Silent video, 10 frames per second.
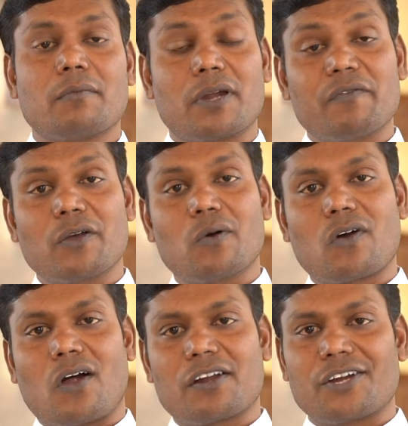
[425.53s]
But we go
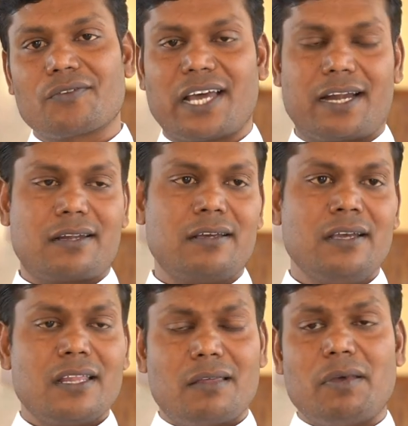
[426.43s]
contrary to that.
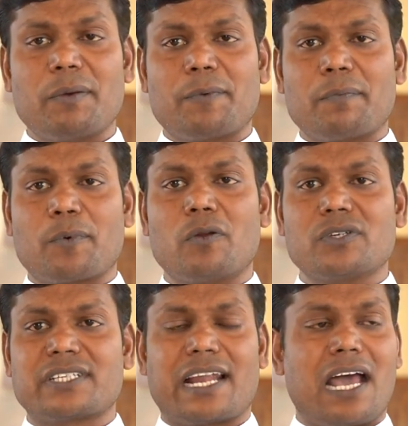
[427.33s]
There may be people
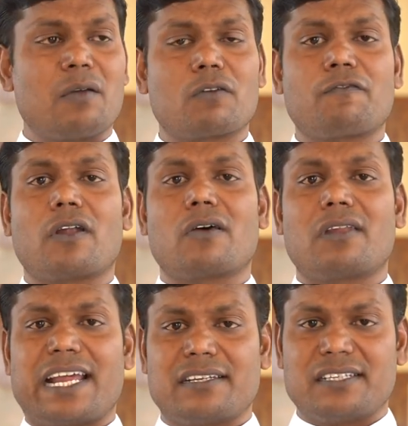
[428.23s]
who said, I won't follow
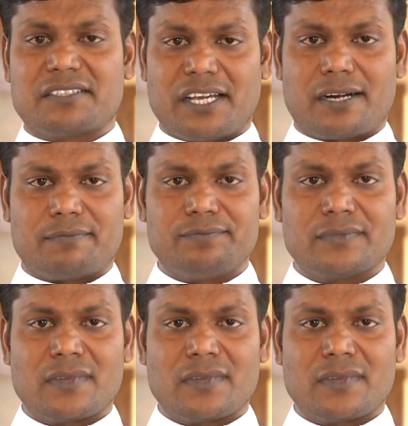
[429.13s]
Lent this year.